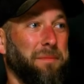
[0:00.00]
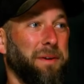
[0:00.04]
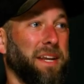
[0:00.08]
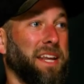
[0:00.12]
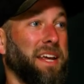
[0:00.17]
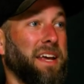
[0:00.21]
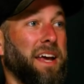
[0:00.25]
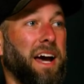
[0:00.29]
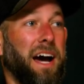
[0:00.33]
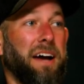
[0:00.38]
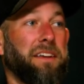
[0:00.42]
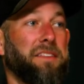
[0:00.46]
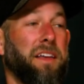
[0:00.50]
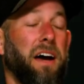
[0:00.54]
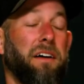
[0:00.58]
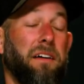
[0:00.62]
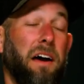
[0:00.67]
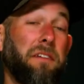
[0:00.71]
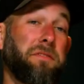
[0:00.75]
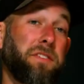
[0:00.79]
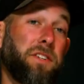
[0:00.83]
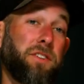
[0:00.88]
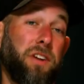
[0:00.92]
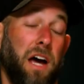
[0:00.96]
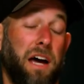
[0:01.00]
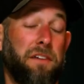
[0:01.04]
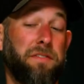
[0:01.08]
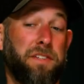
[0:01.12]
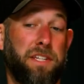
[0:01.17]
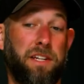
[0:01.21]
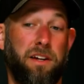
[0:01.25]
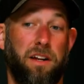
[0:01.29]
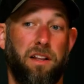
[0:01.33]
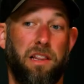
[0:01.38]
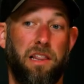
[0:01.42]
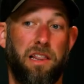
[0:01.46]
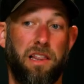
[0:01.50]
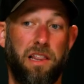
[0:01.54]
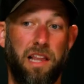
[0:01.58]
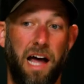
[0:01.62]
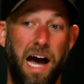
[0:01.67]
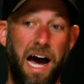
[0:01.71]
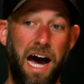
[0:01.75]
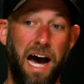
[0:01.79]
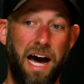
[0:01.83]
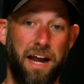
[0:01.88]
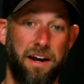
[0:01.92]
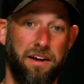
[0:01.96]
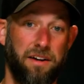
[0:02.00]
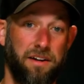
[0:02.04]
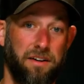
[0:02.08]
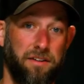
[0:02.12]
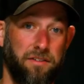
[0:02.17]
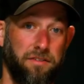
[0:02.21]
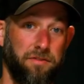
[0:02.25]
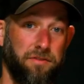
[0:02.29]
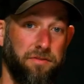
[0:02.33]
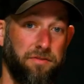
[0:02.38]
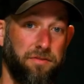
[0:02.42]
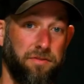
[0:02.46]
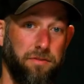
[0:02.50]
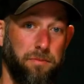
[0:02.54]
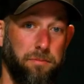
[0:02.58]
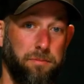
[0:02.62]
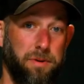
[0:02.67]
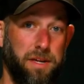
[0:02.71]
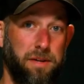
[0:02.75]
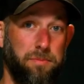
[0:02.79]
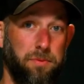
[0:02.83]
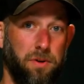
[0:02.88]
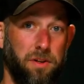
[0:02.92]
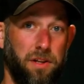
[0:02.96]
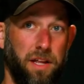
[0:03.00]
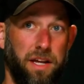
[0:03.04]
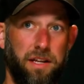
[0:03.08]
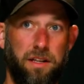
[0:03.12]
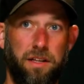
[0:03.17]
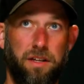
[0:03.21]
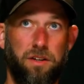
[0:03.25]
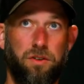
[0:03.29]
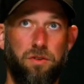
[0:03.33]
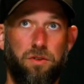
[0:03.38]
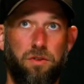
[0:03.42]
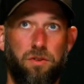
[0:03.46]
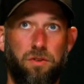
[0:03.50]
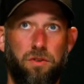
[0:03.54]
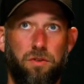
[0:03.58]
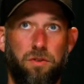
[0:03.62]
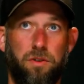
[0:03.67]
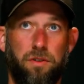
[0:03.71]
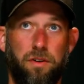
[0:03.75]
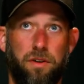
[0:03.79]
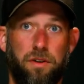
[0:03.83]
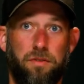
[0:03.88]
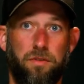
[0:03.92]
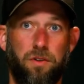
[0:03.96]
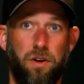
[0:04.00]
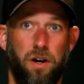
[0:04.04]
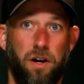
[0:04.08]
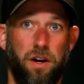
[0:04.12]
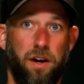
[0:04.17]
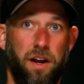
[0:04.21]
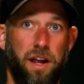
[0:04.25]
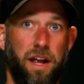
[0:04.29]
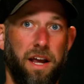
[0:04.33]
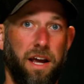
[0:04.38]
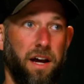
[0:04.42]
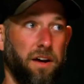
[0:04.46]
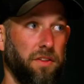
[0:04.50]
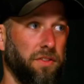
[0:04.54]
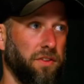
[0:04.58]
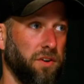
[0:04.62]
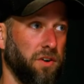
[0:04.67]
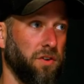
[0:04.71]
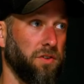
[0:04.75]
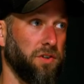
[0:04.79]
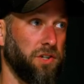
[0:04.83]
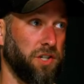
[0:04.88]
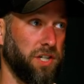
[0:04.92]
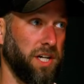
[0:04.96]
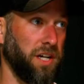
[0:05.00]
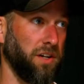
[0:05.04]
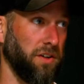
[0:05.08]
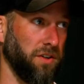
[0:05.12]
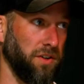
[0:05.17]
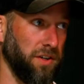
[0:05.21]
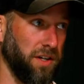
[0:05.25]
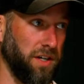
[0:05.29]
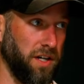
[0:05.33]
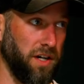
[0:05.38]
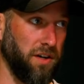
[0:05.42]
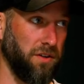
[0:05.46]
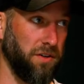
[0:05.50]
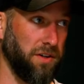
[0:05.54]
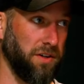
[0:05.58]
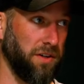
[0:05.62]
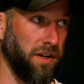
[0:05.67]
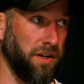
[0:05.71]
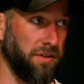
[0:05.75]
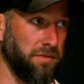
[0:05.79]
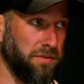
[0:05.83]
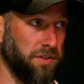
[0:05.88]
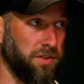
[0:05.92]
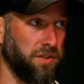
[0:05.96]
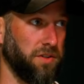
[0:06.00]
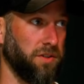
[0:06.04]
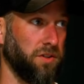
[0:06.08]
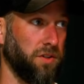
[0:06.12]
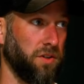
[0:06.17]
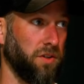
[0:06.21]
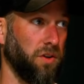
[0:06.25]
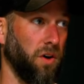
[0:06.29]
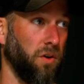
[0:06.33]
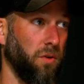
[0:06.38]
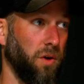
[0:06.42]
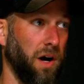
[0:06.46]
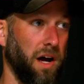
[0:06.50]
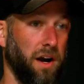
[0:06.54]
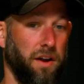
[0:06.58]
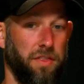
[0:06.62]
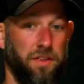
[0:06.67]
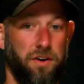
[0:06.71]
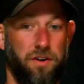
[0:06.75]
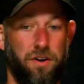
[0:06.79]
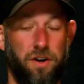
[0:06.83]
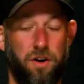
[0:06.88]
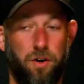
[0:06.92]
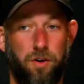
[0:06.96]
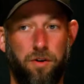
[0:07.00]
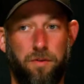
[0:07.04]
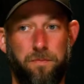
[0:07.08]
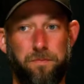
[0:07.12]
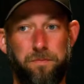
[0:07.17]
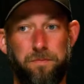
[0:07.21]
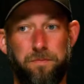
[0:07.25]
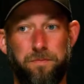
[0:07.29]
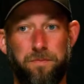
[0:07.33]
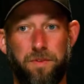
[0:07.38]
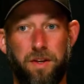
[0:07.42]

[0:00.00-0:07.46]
I mean, yeah. I, I've, I've seen a lot of people lately who have gone to hang out their own shingle, you know, and, and go out on their own.